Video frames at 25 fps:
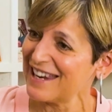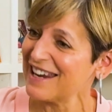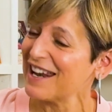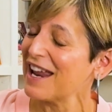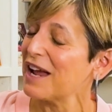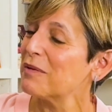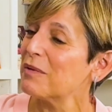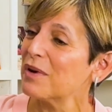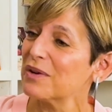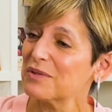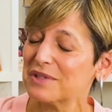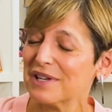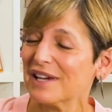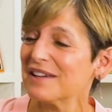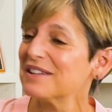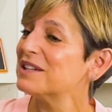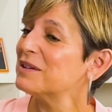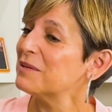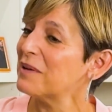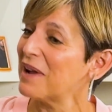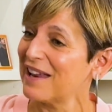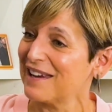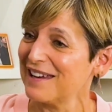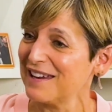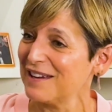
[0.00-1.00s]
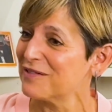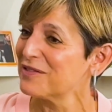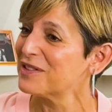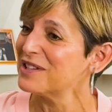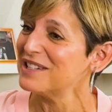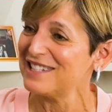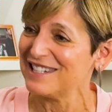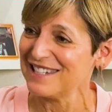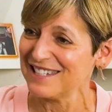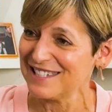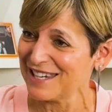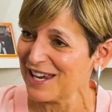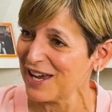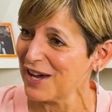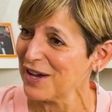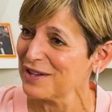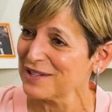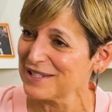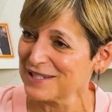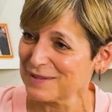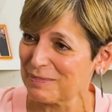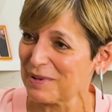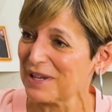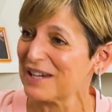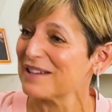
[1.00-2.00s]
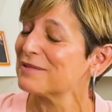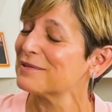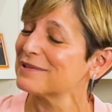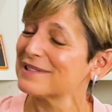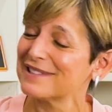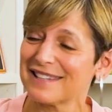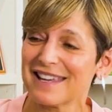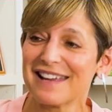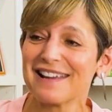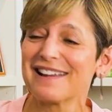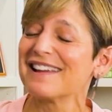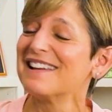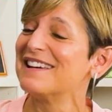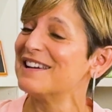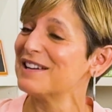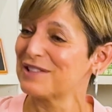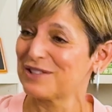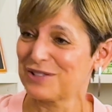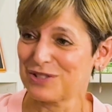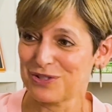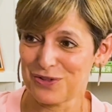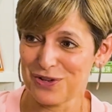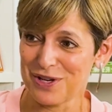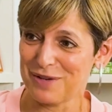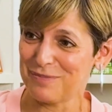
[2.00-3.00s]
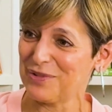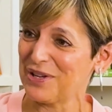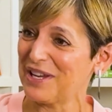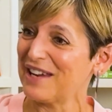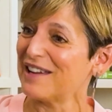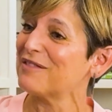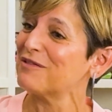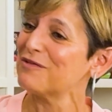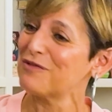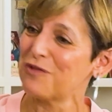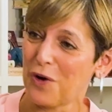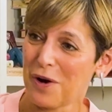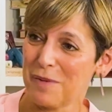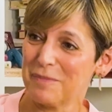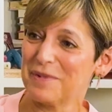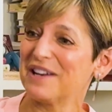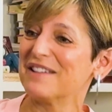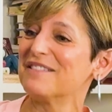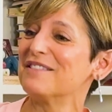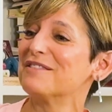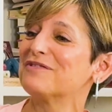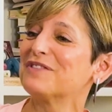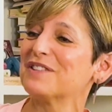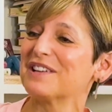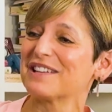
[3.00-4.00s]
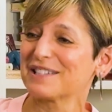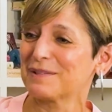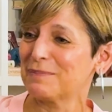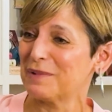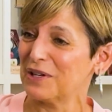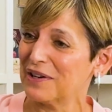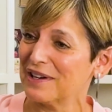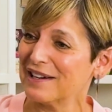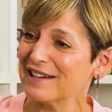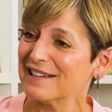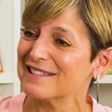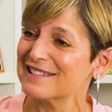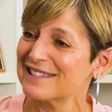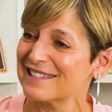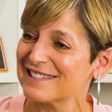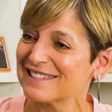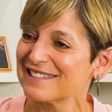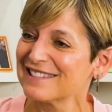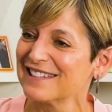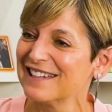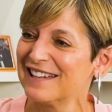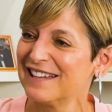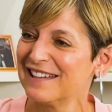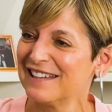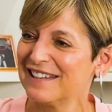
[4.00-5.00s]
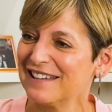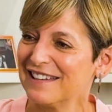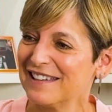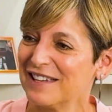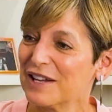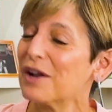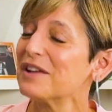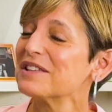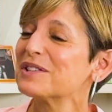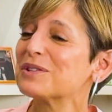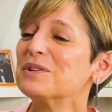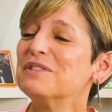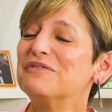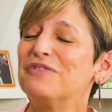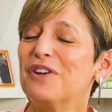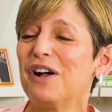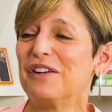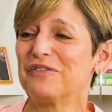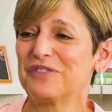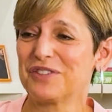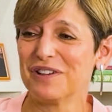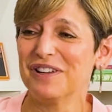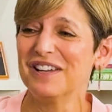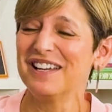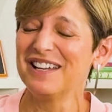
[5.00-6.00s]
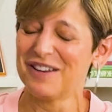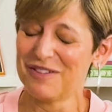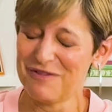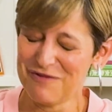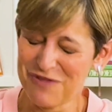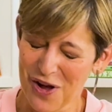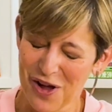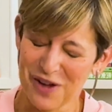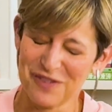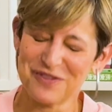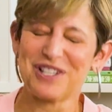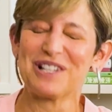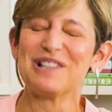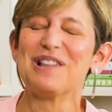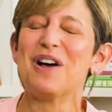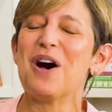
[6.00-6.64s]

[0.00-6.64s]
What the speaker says: And I won't tell you any of the details, but it was like an extremely formative experience. It also involved a